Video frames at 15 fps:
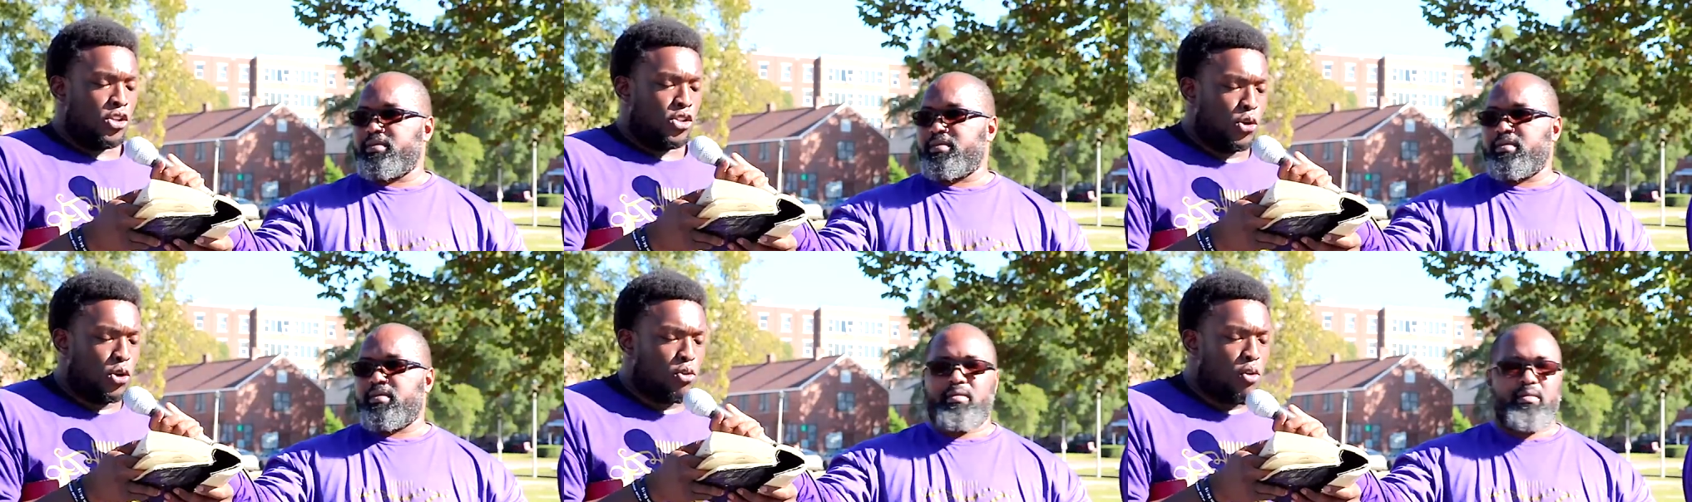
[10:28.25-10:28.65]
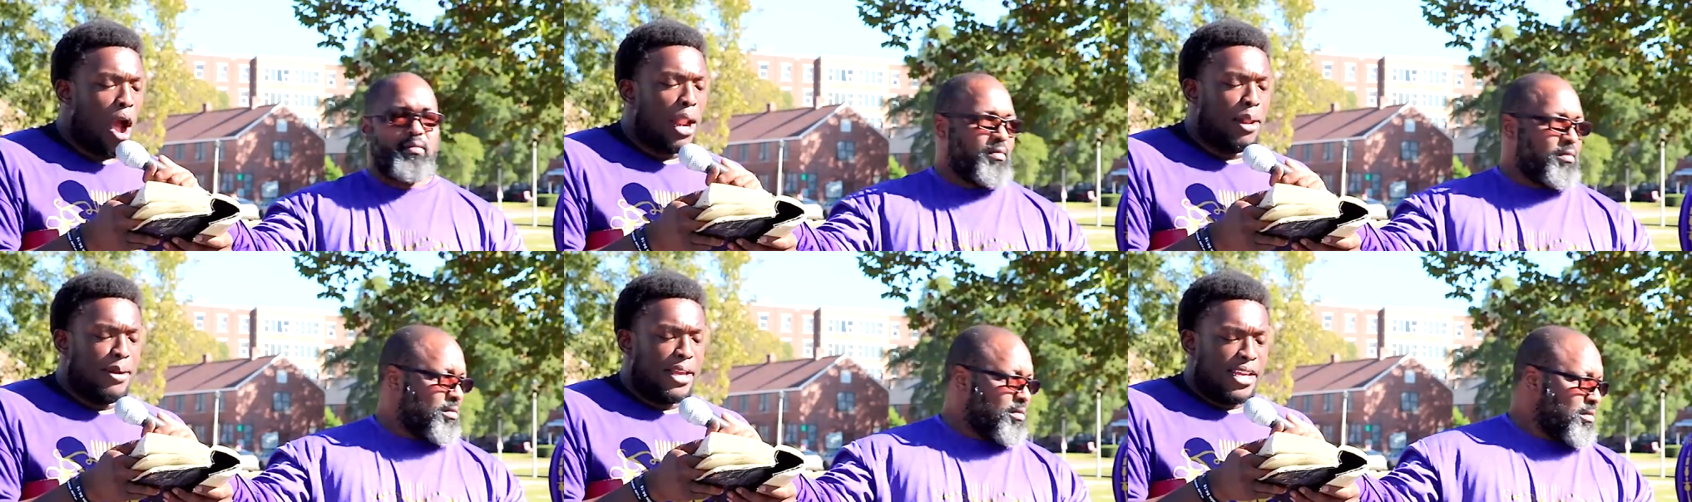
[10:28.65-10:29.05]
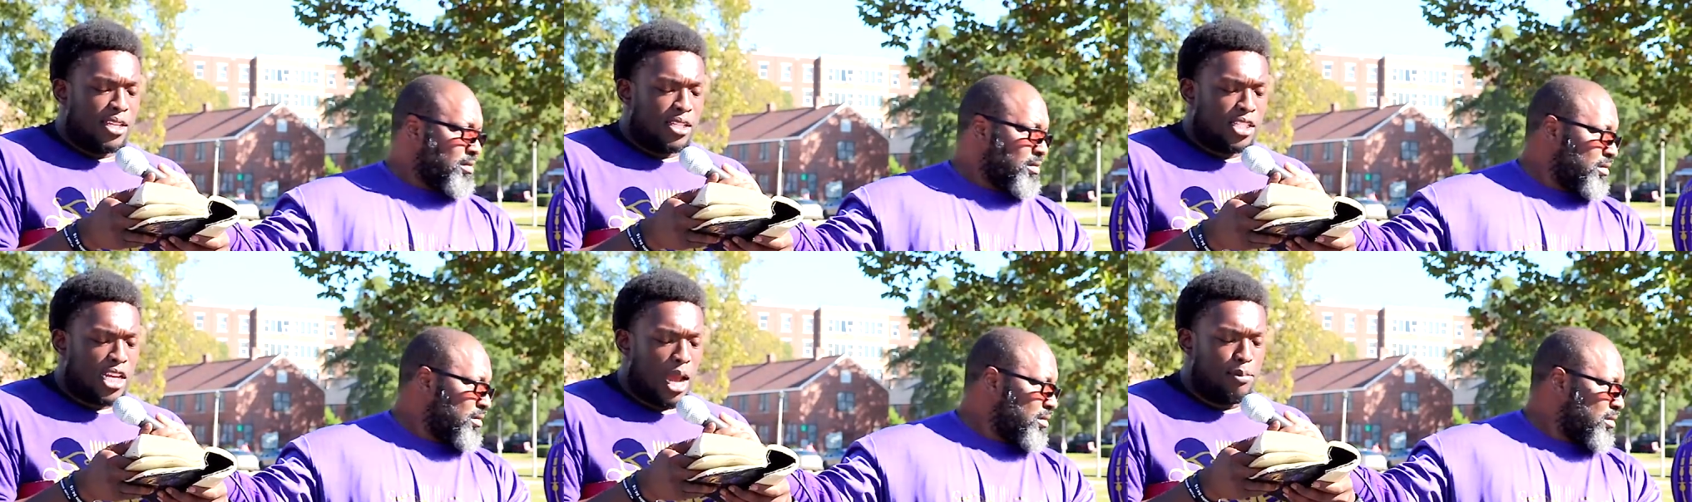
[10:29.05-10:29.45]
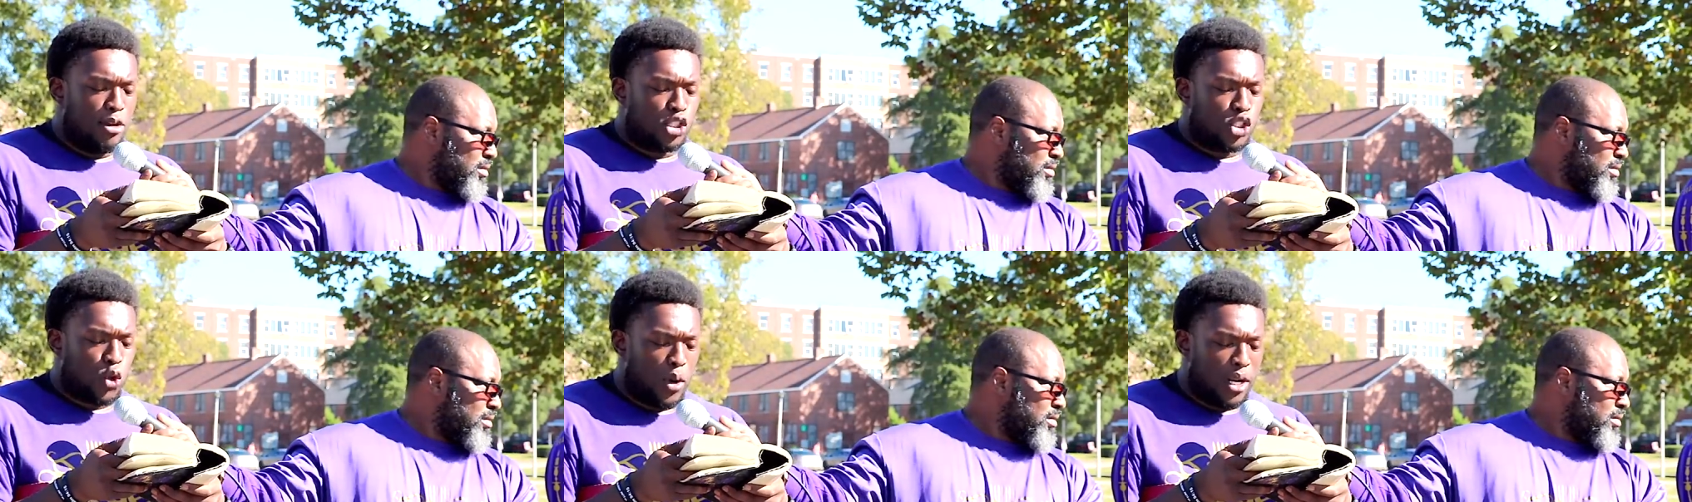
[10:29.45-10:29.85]
Speaker 1: Deuteronomy chapter
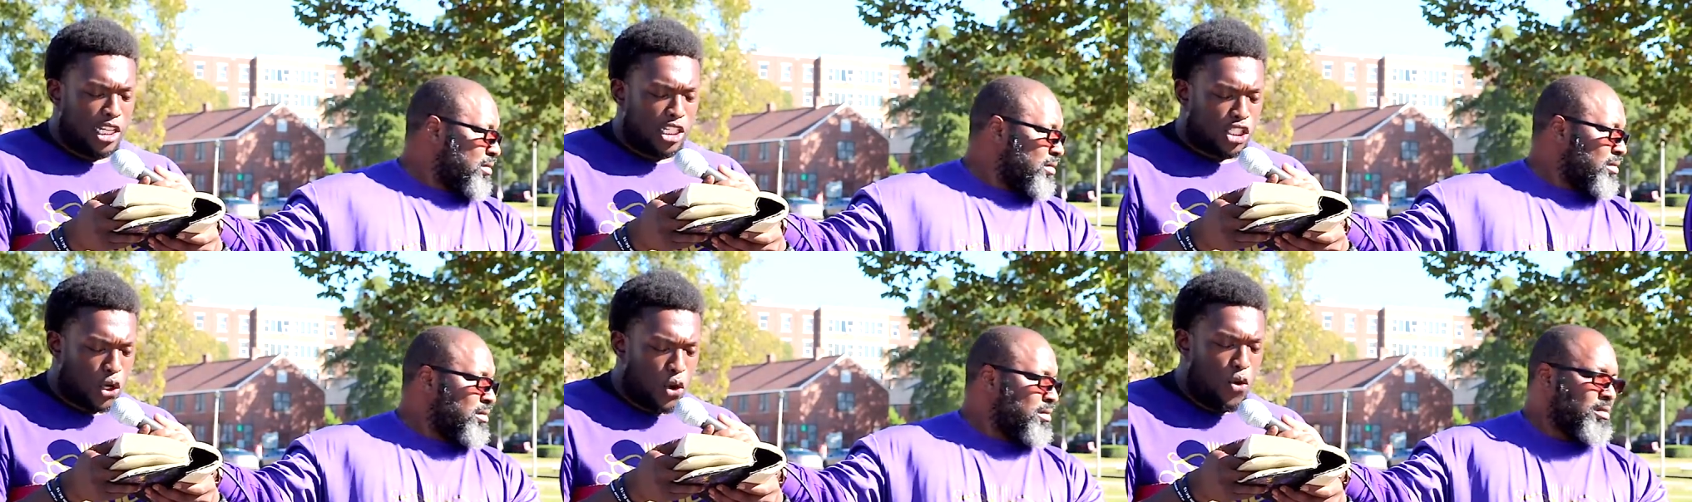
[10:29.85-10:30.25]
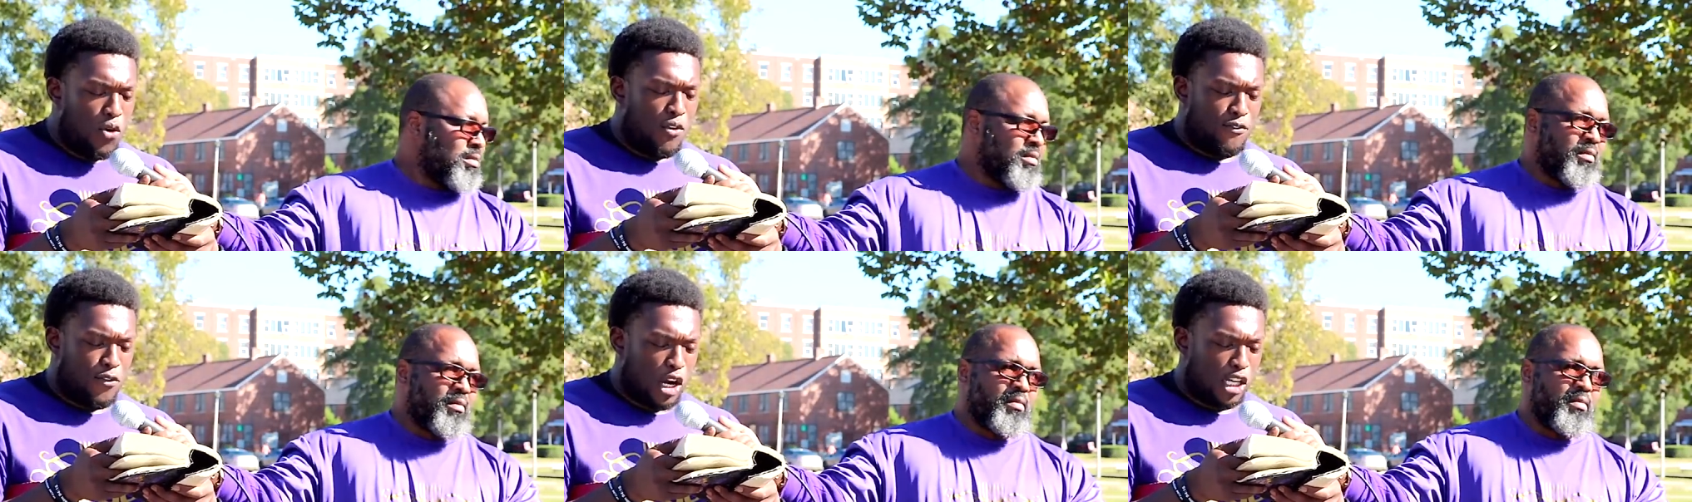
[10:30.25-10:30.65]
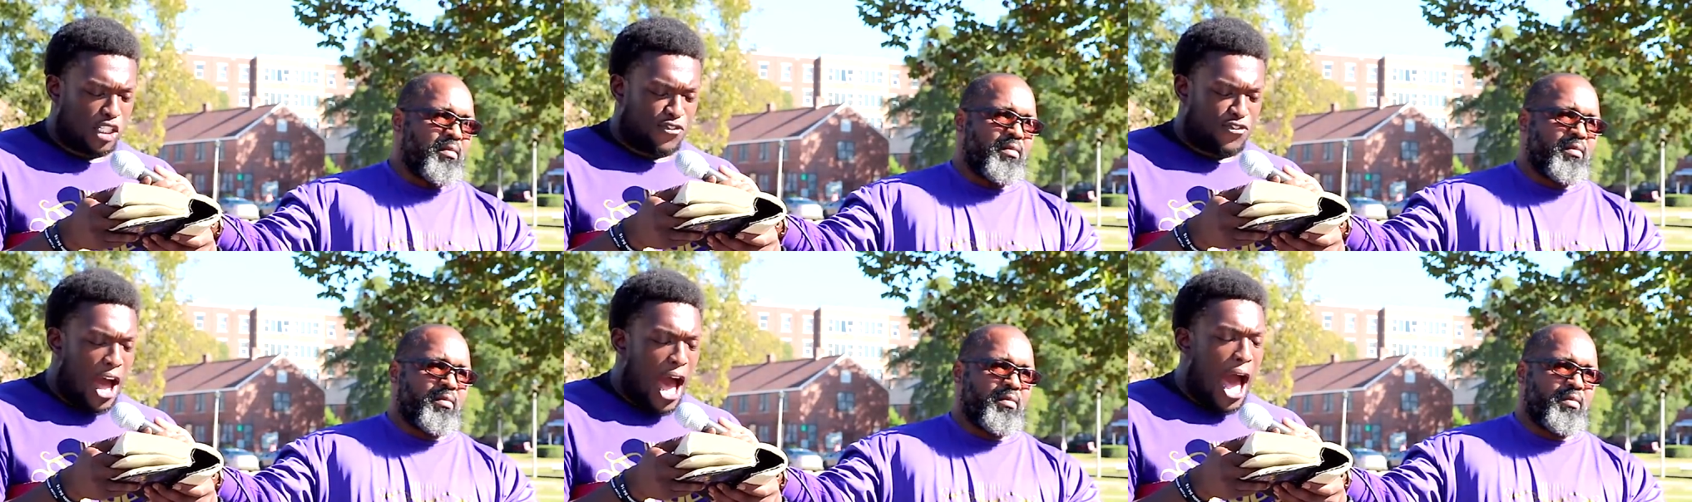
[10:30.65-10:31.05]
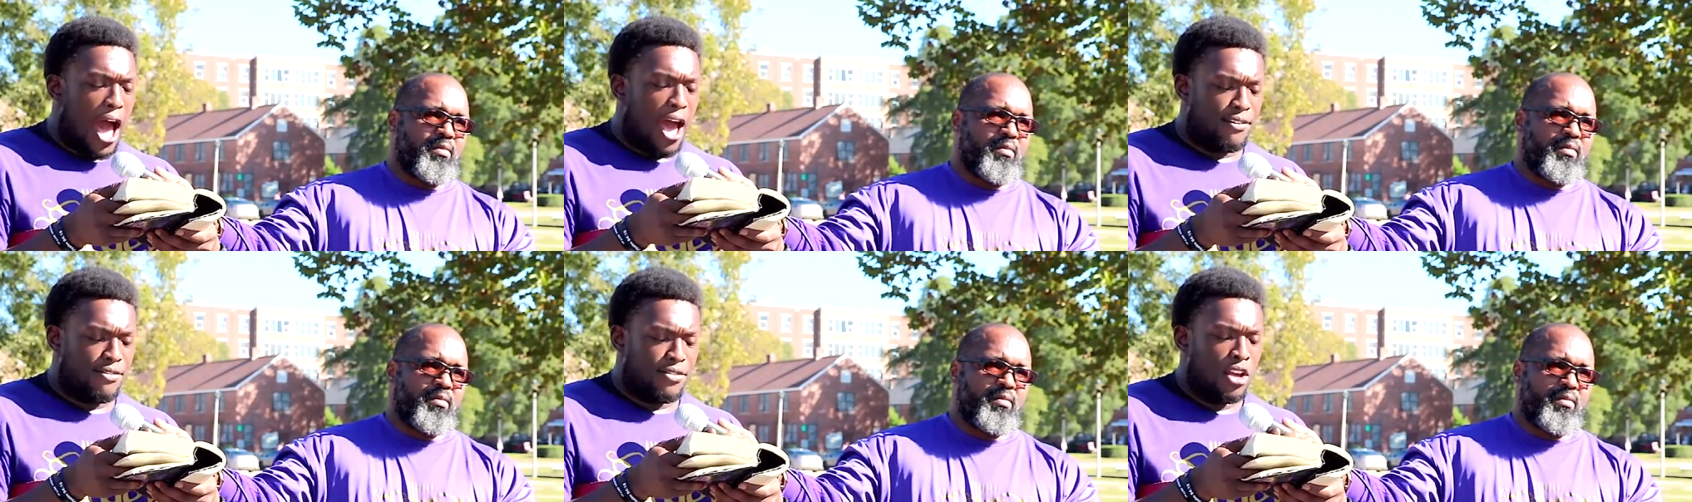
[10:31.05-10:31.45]
22, verse
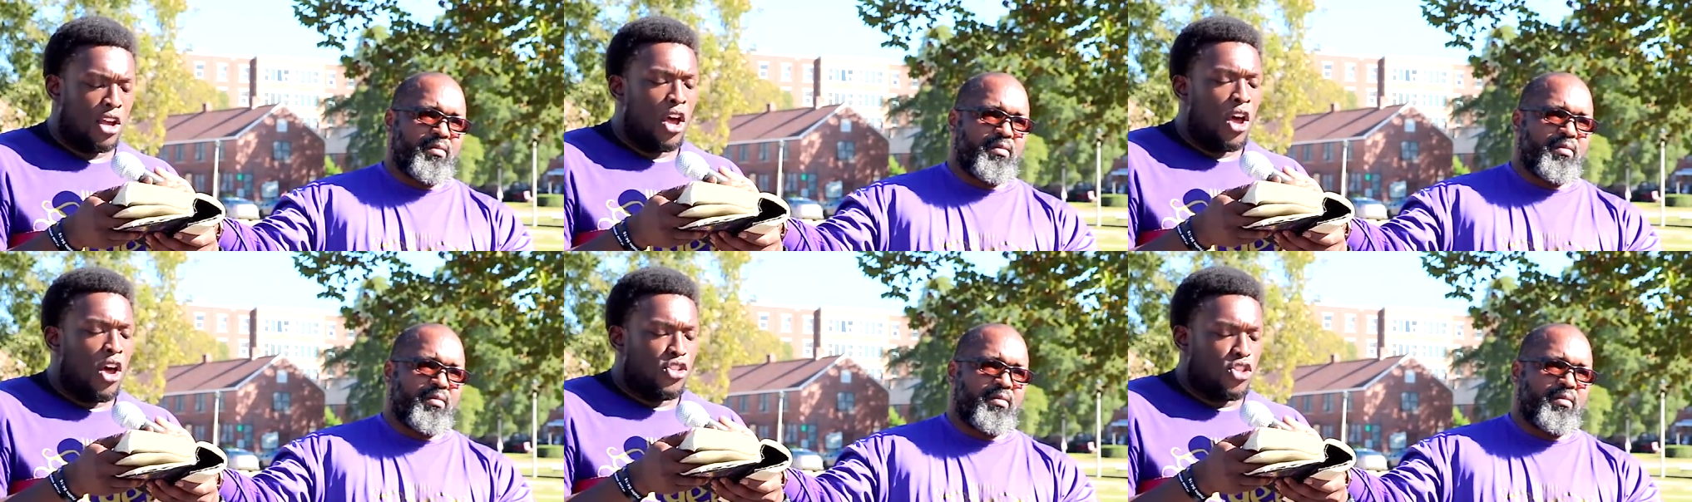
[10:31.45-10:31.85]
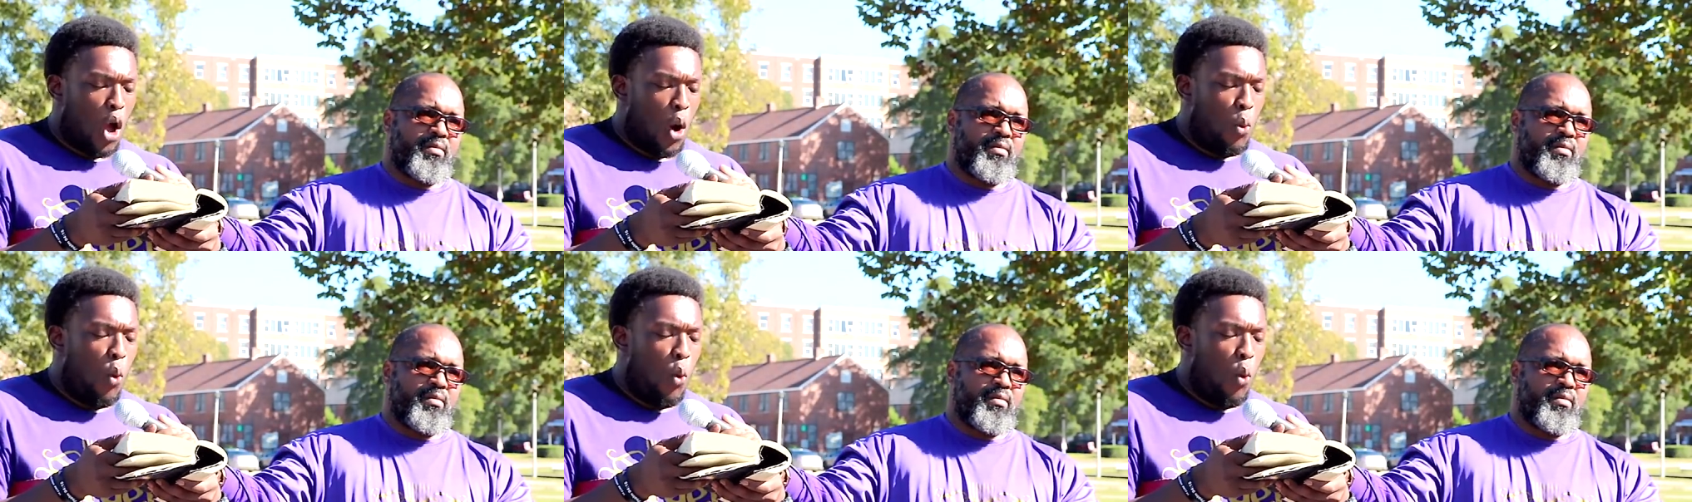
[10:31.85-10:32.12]
5. The